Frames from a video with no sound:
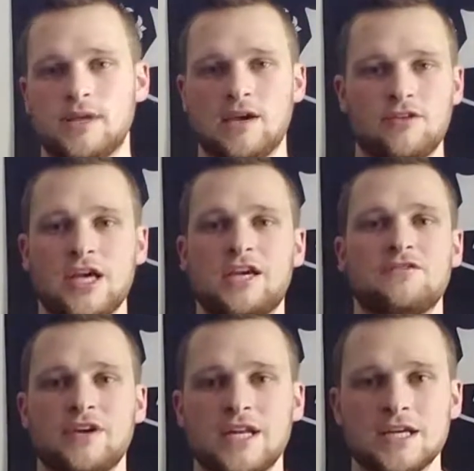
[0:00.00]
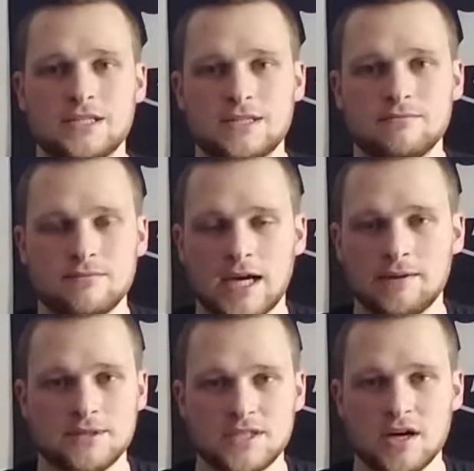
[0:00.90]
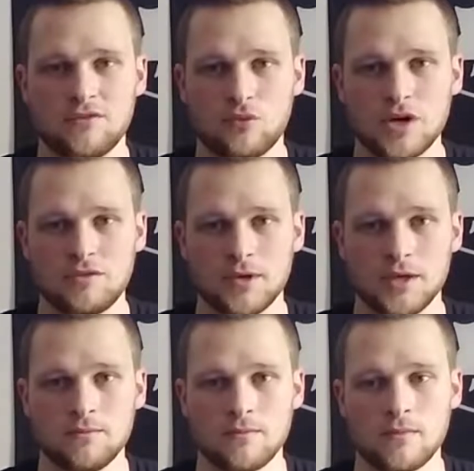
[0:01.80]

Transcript: everyday convenience type stuff with me,